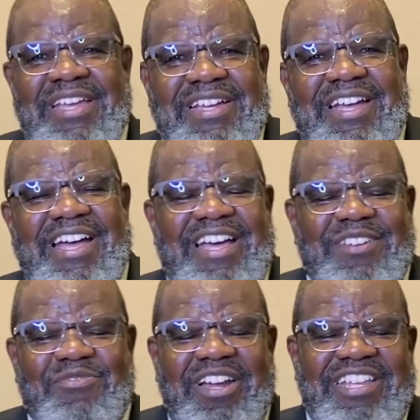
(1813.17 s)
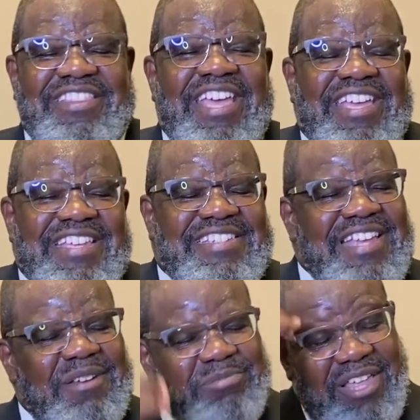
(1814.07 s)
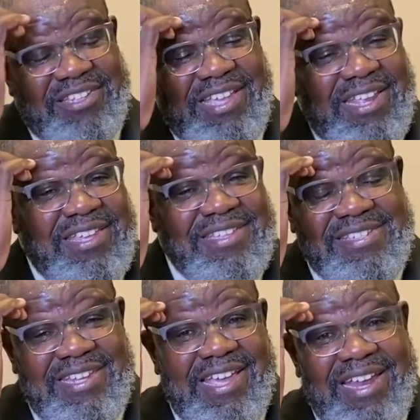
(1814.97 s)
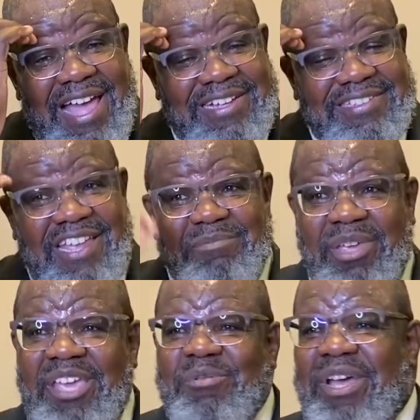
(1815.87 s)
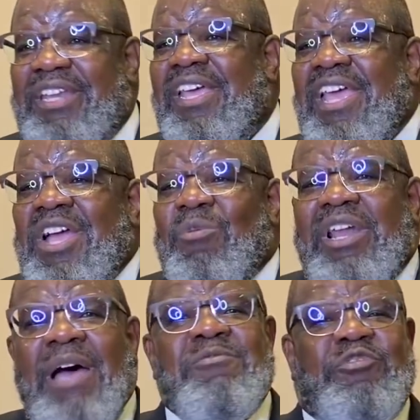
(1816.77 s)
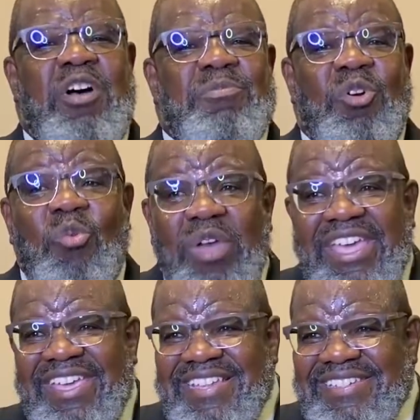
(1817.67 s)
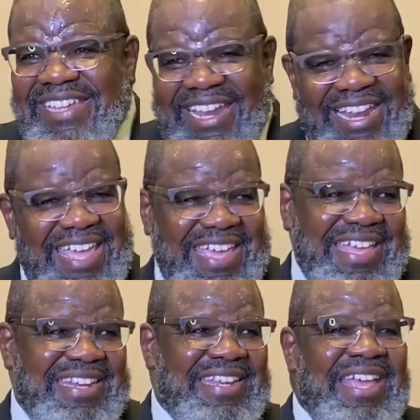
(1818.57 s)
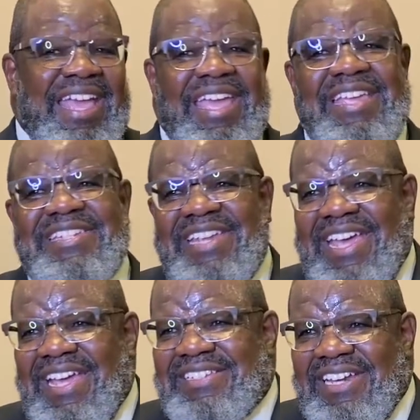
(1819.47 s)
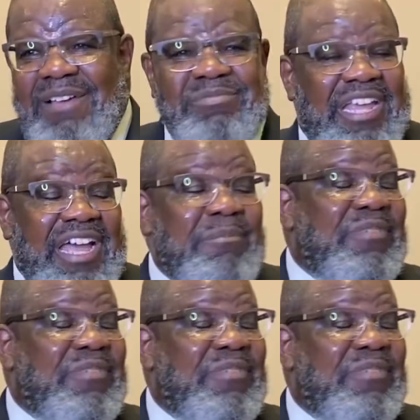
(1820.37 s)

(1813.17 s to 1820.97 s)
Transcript: Uh, funny thing is that Brother Gideon said, how could that be when, when I'm from the weakest clan he says, and I'm and I'm